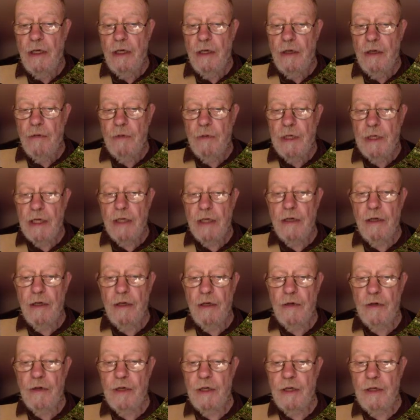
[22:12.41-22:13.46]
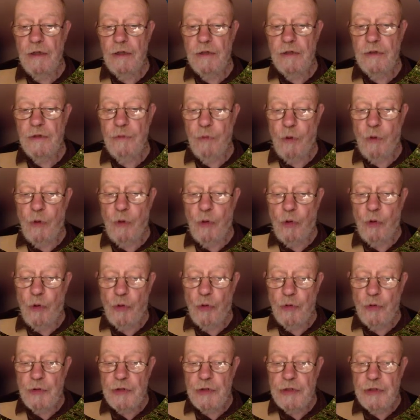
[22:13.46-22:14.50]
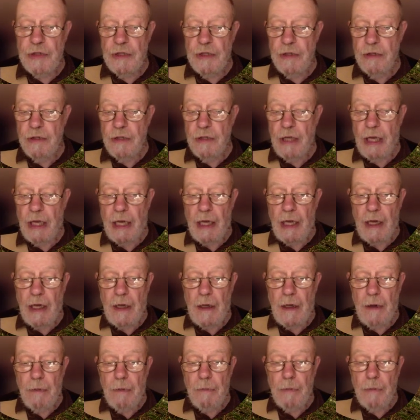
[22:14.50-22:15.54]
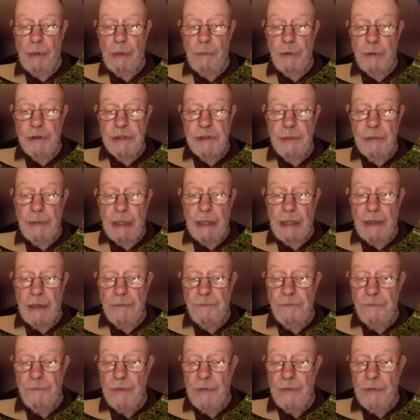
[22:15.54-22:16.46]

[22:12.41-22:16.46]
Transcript: we can look towards Buttermere.